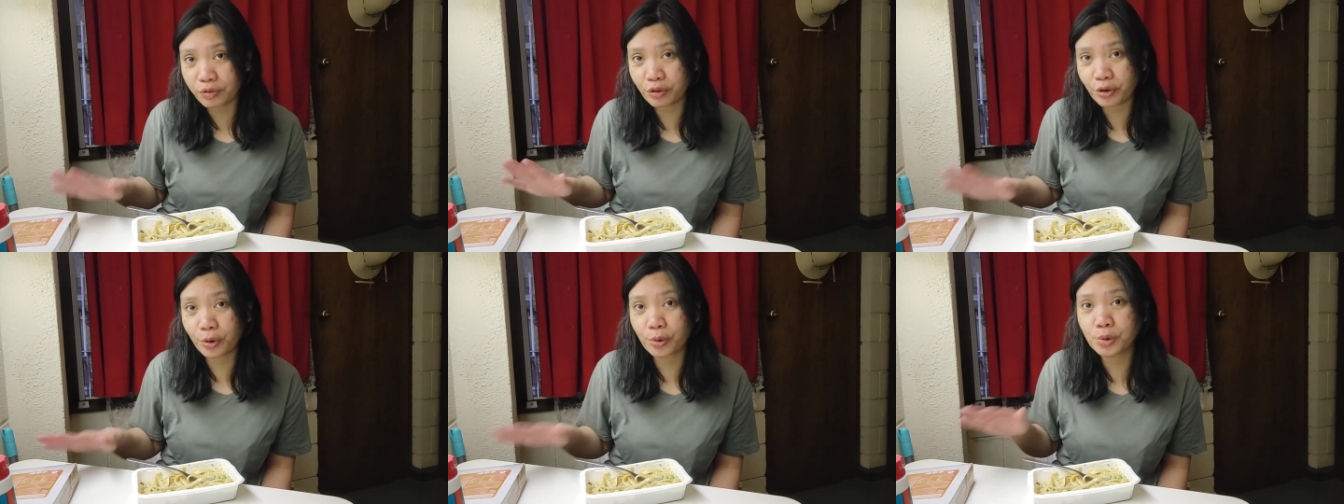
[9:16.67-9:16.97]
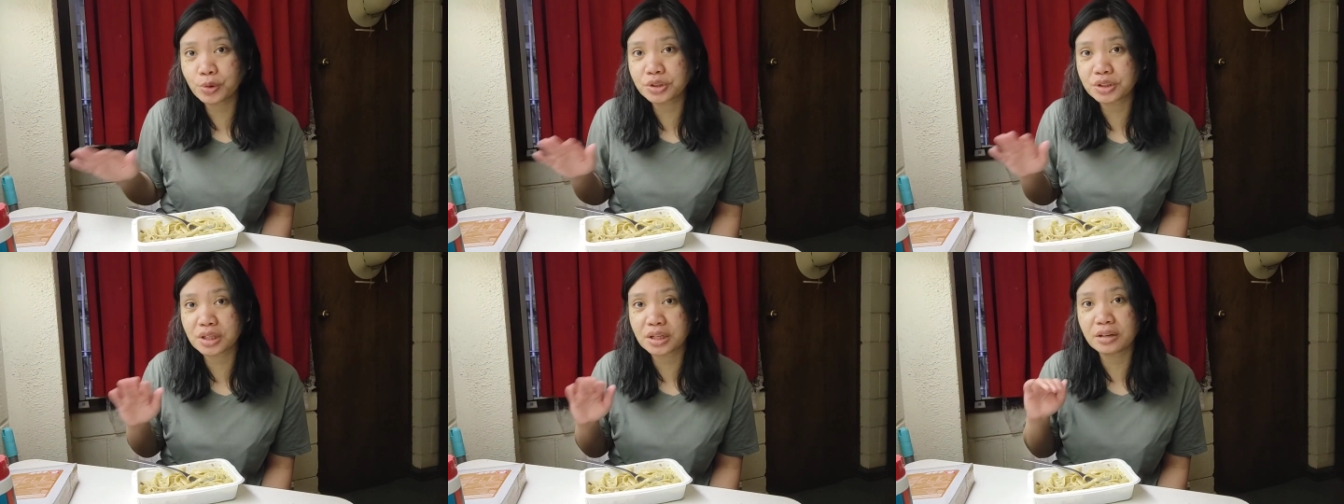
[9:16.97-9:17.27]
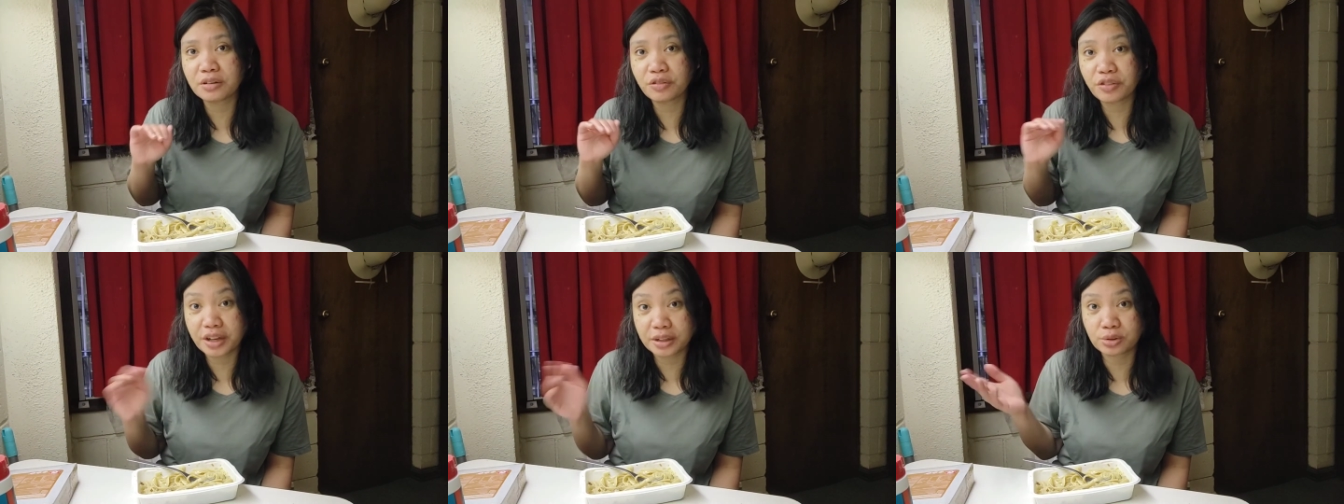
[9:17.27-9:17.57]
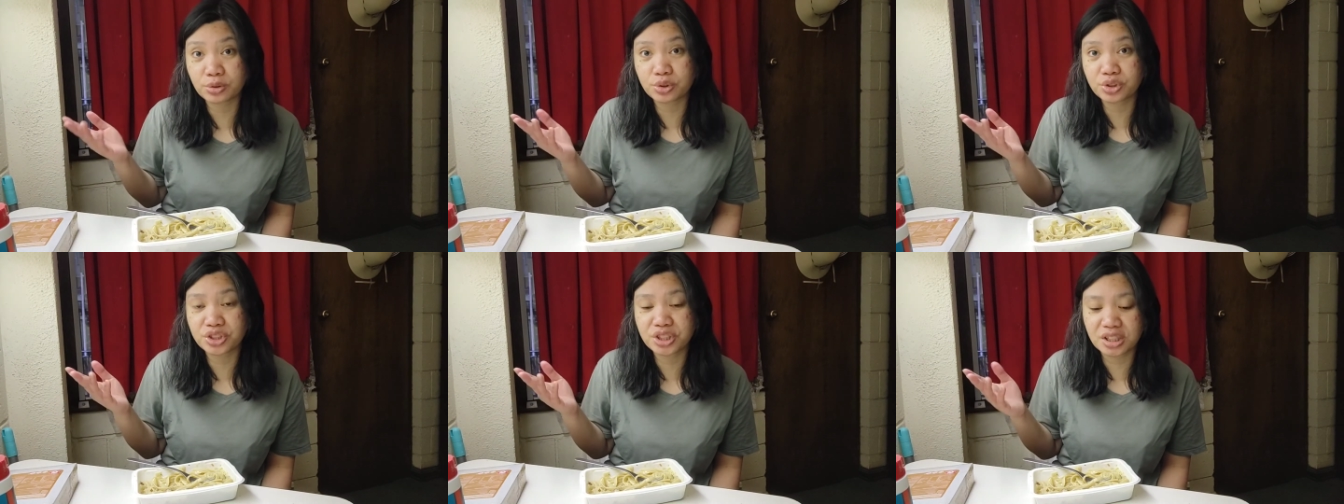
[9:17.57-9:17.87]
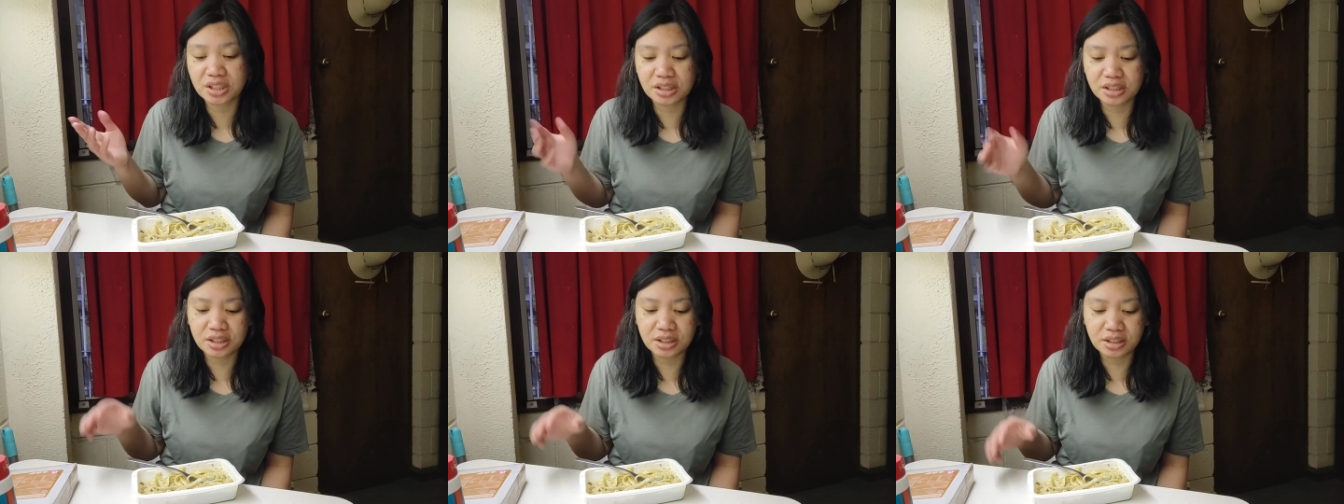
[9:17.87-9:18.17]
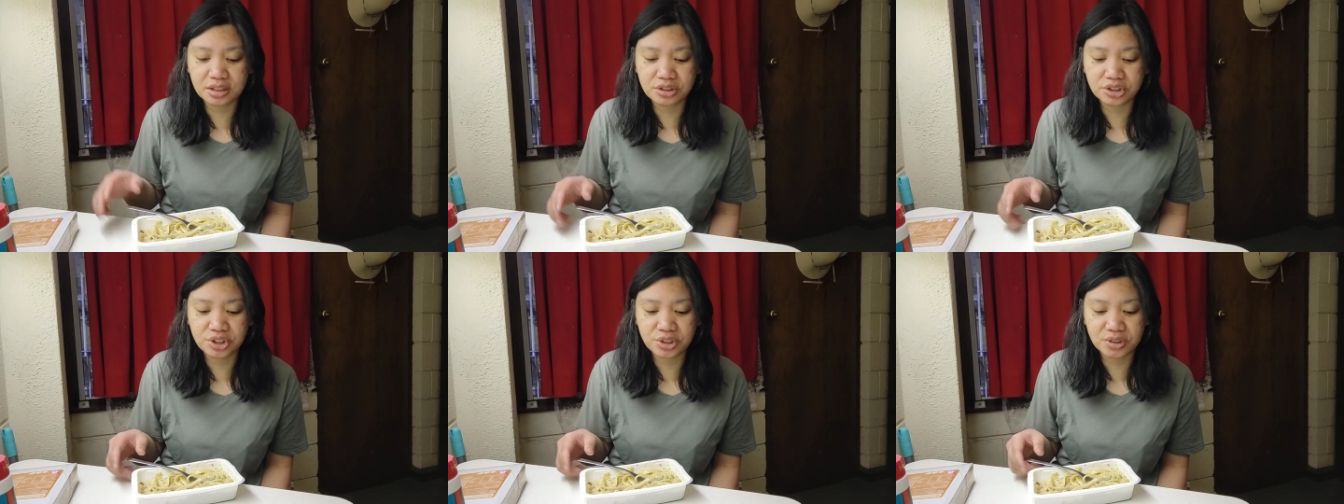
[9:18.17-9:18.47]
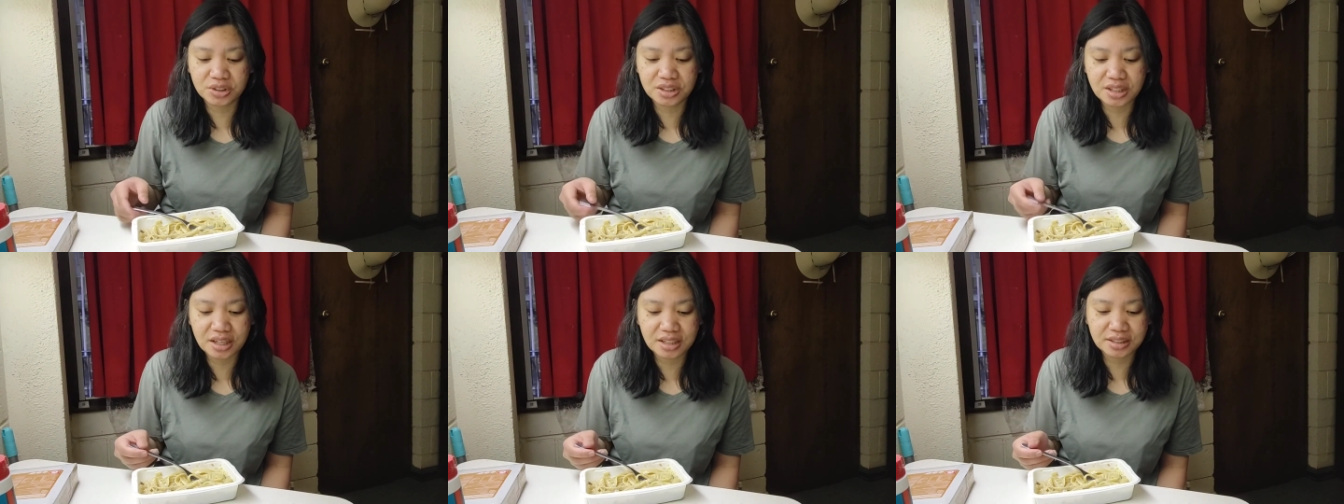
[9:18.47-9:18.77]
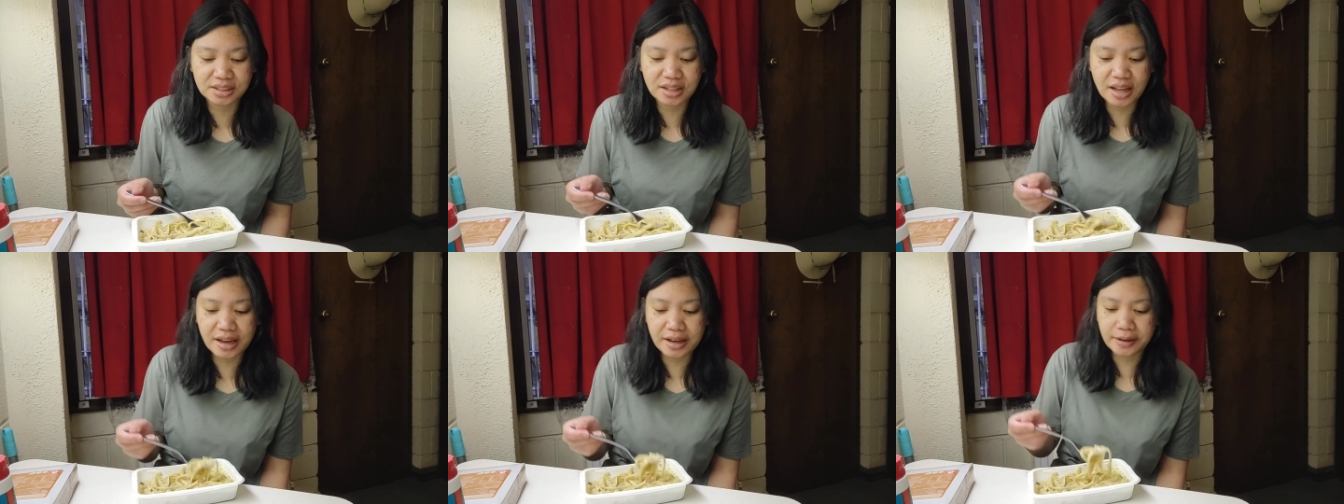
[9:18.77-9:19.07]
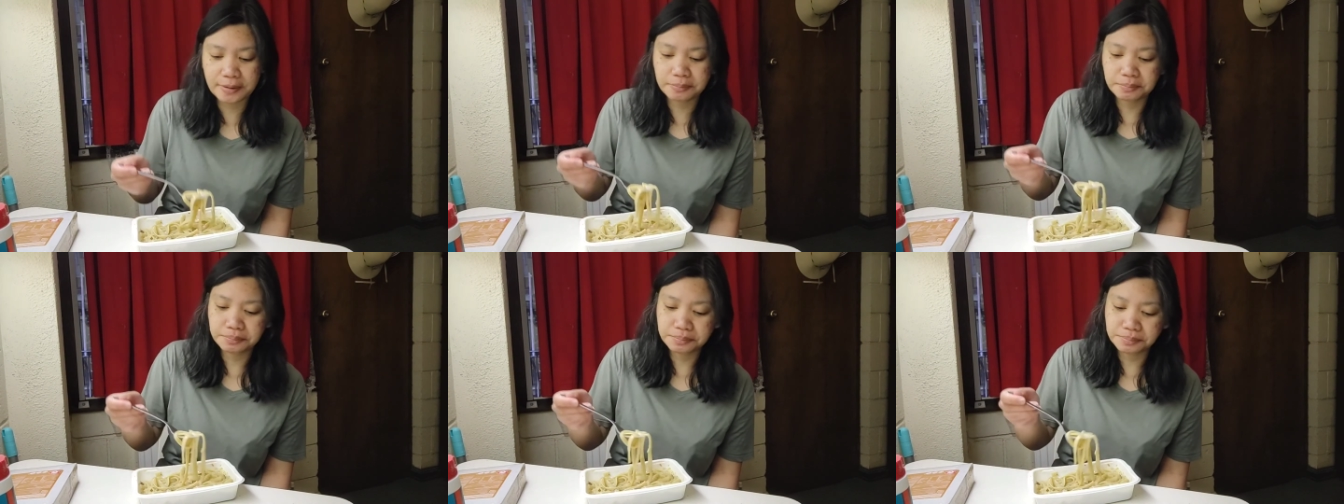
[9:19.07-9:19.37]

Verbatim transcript: frozen fettuccine should taste like.